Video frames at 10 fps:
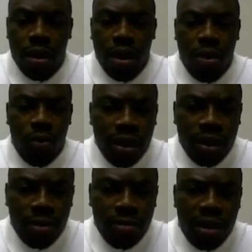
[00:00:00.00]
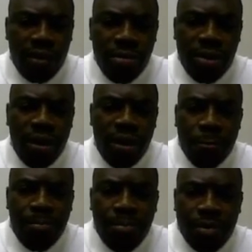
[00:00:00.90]
Welcome everybody.
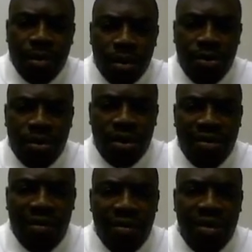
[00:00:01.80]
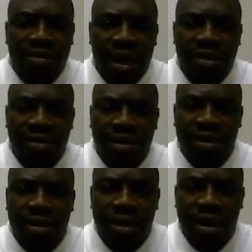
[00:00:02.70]
So this is the first
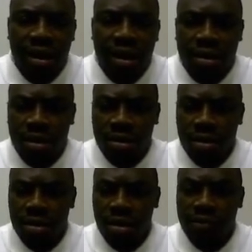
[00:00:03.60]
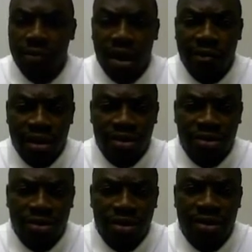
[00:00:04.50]
lesson for FX
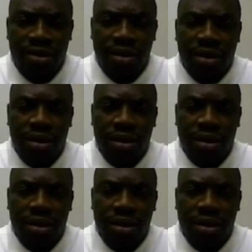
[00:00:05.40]
Secret.